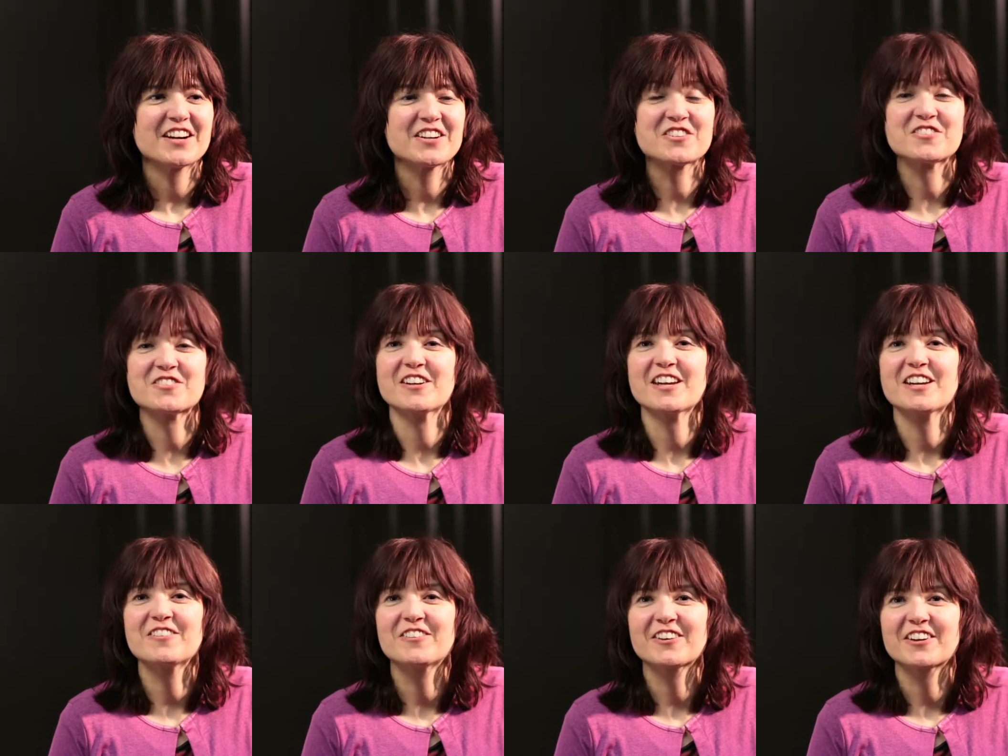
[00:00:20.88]

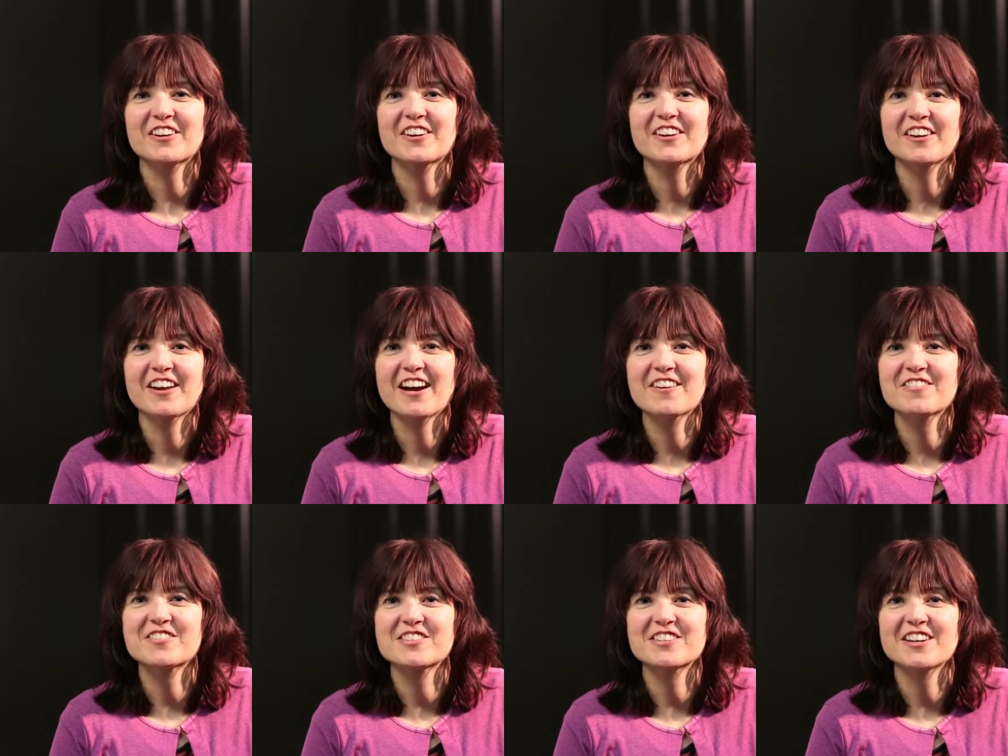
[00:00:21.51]
agree with her
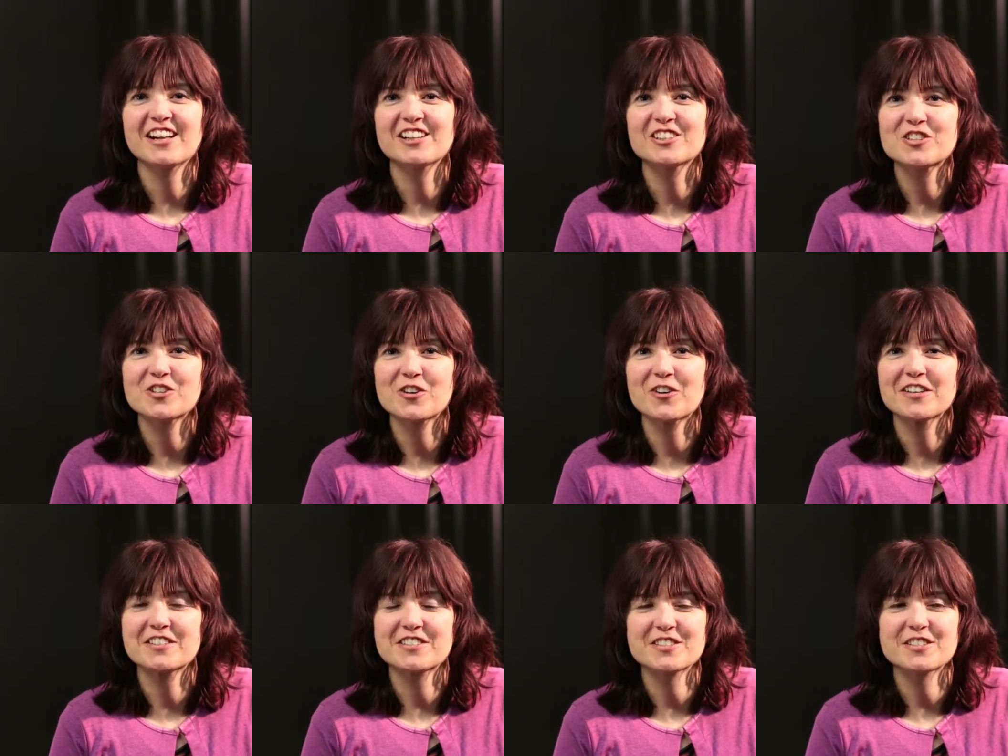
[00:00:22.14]
lifestyle
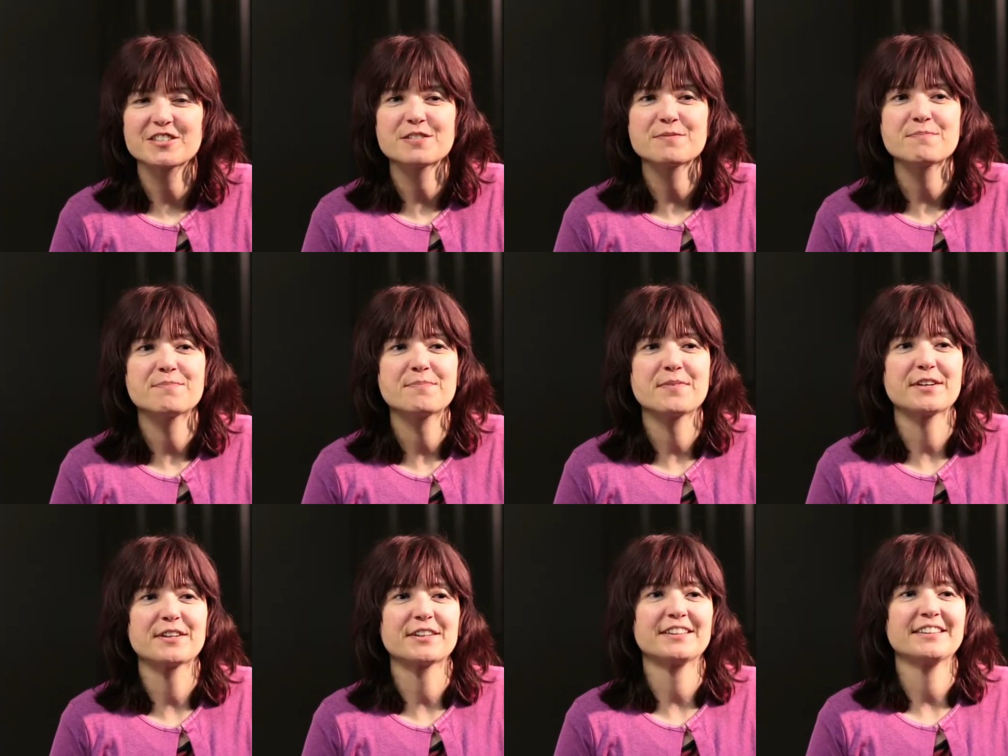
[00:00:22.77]
choices,
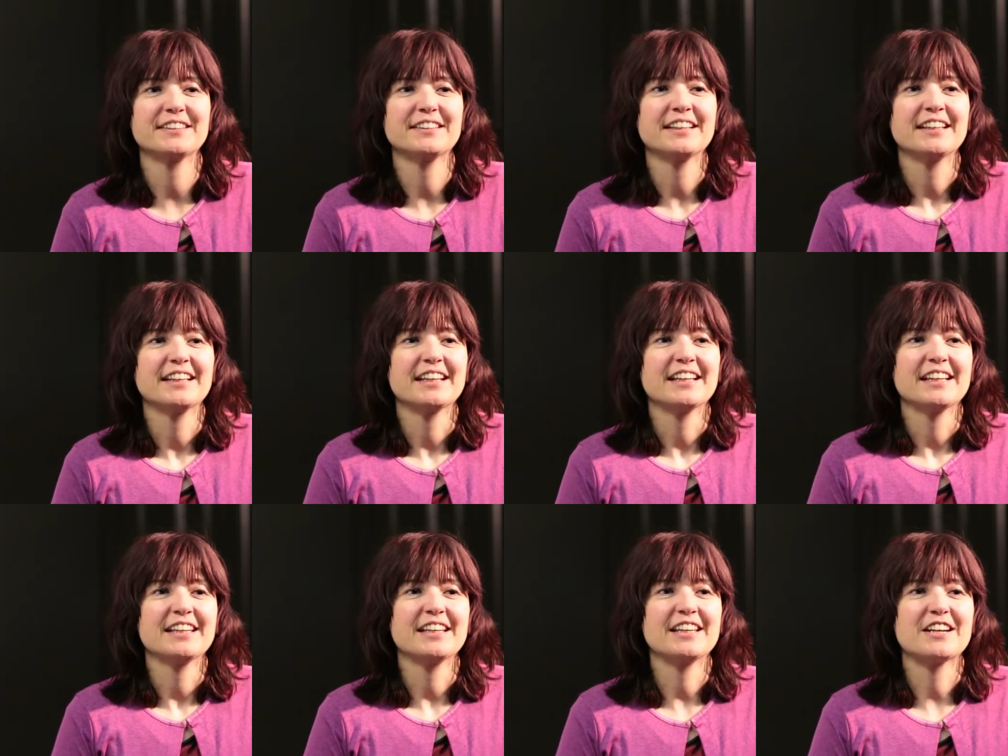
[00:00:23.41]
but
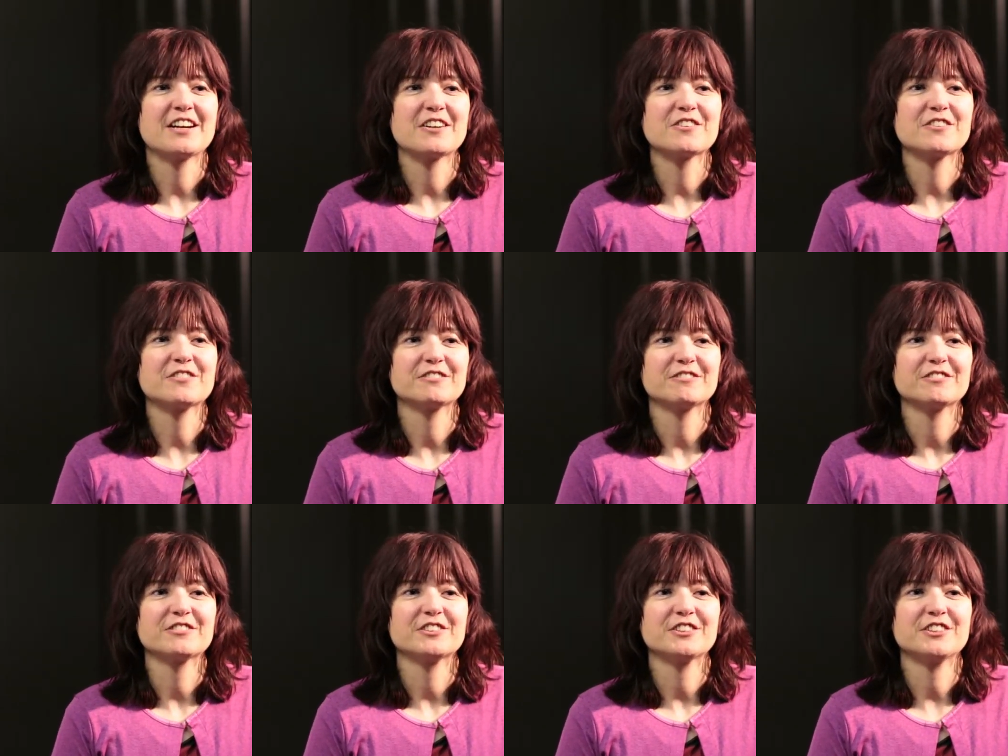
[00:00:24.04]
you
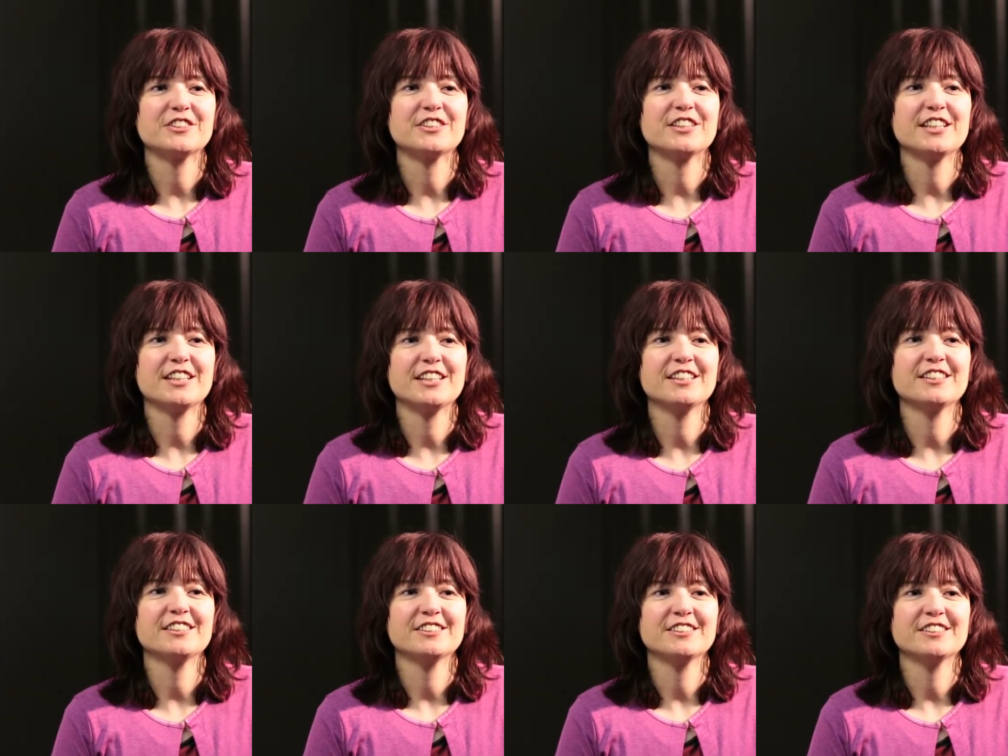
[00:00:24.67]
know,
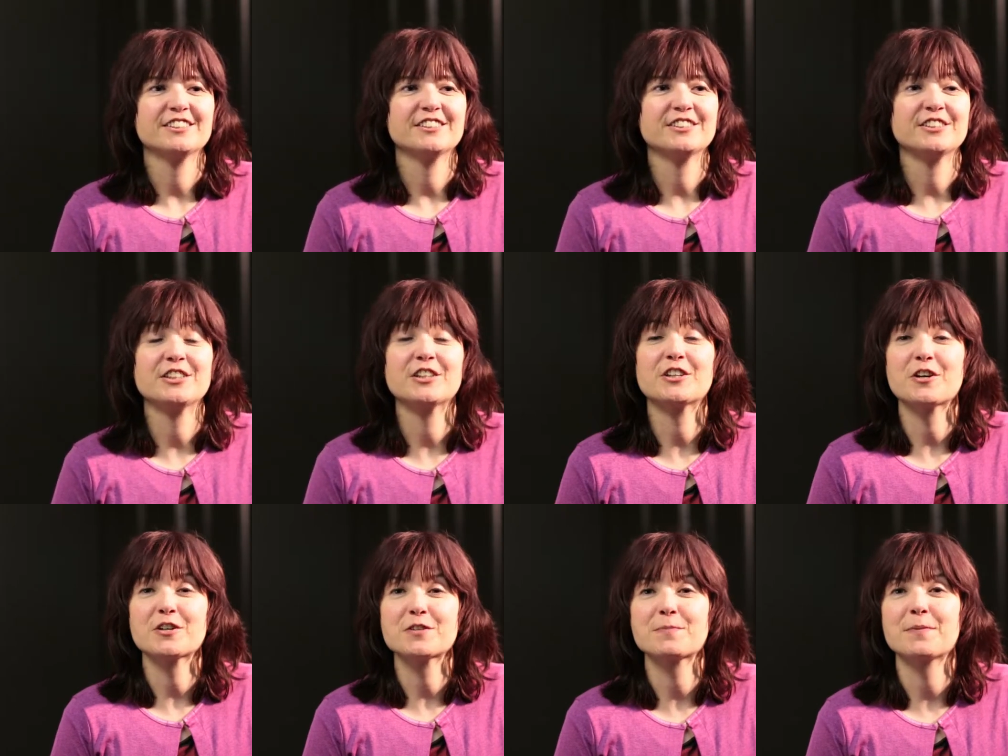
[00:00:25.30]
she,
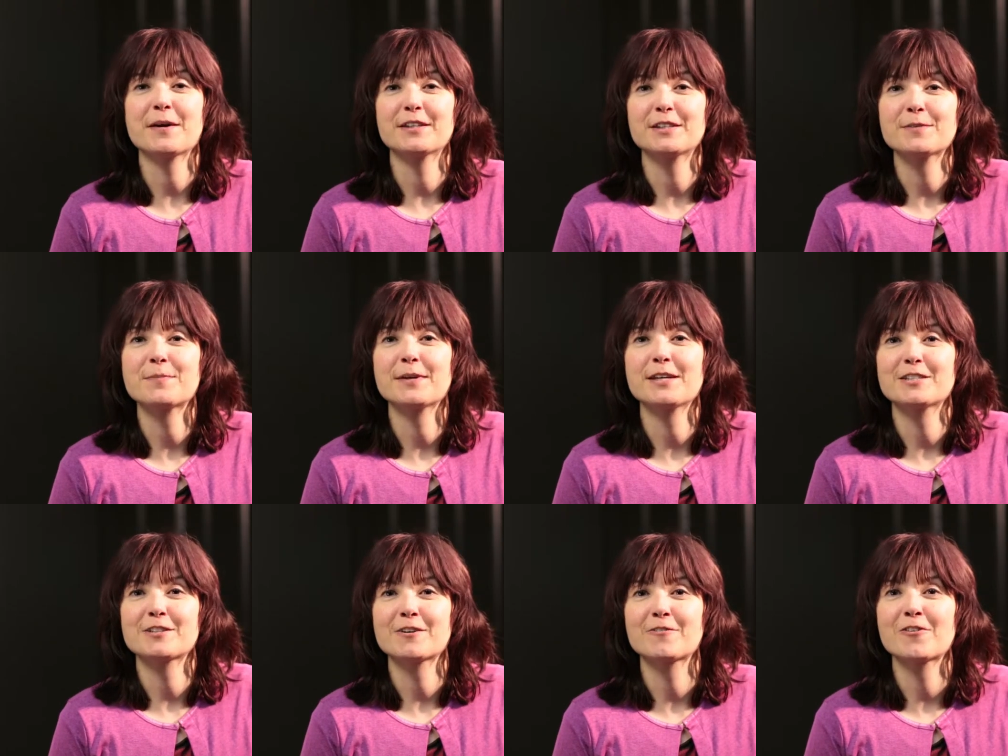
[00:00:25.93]
she goes by the
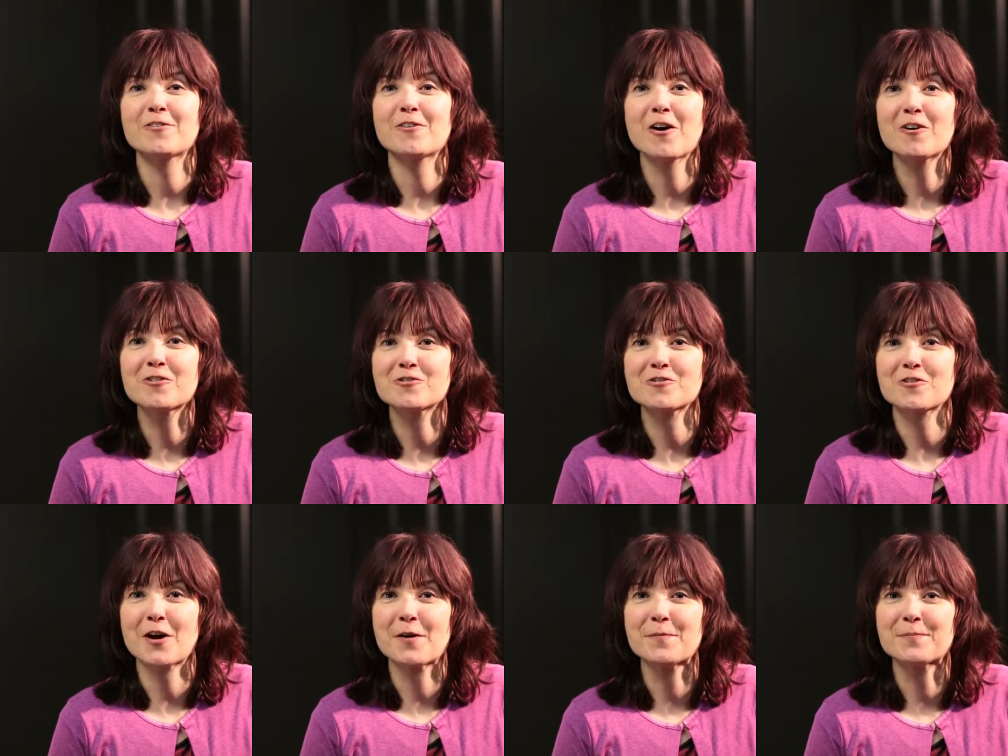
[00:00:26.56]
beat of her
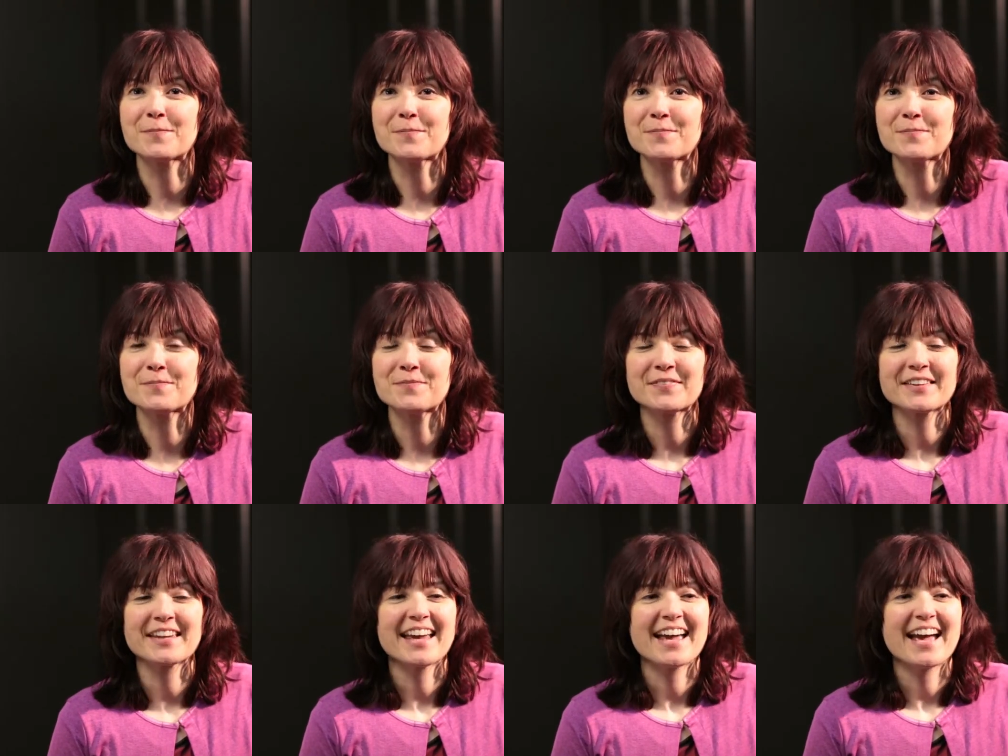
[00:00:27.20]
own drum.
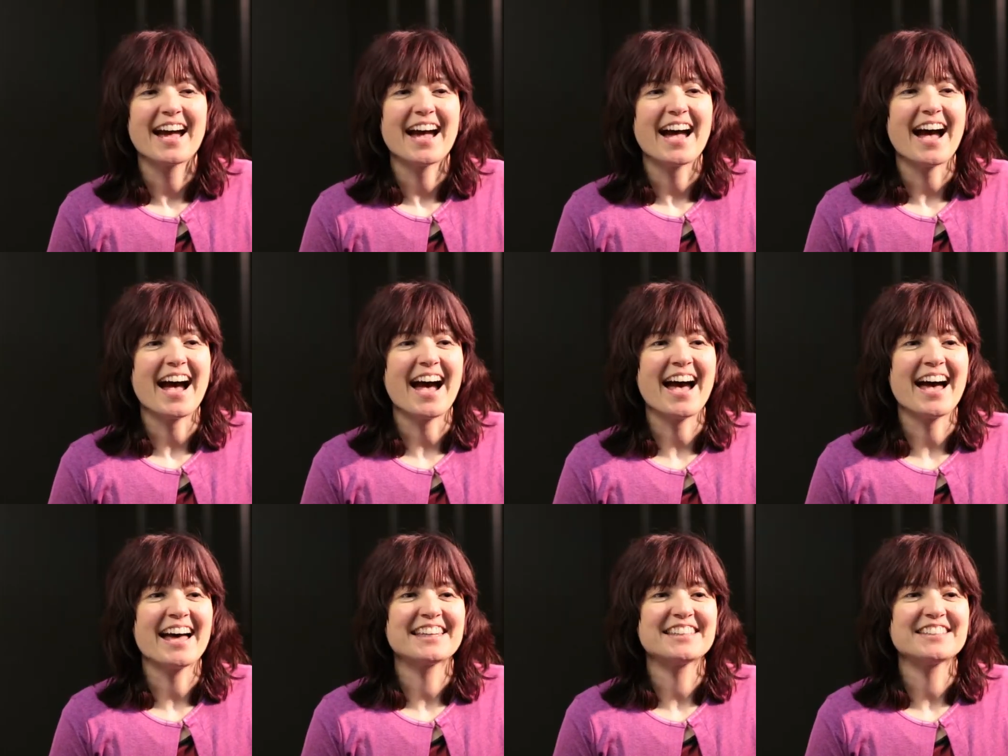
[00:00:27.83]

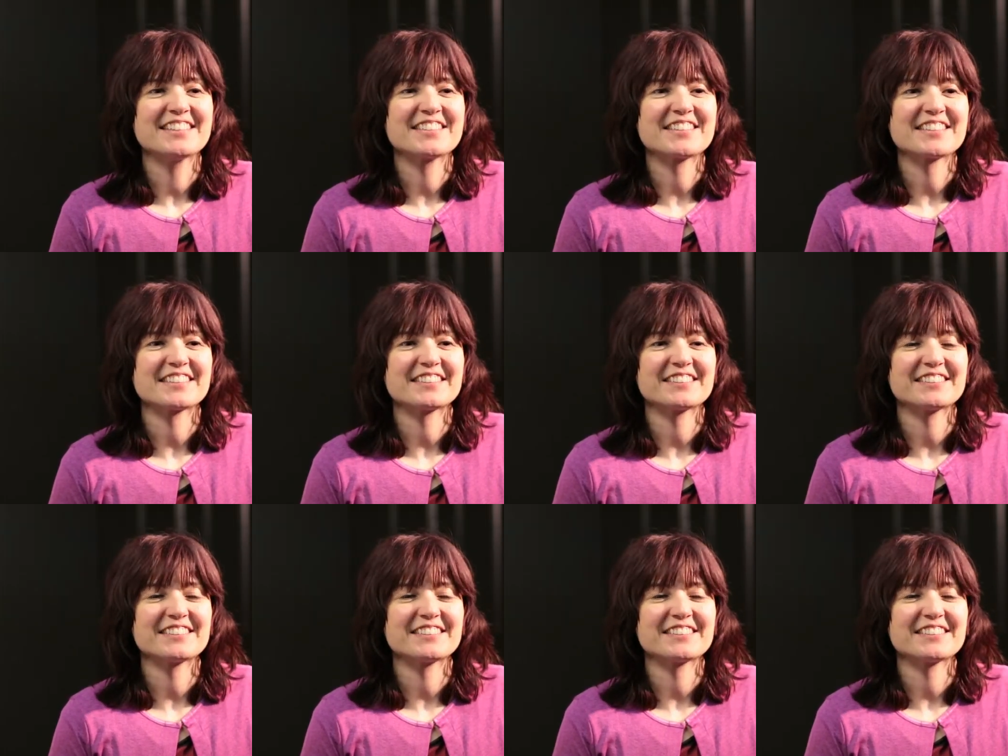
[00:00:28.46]
And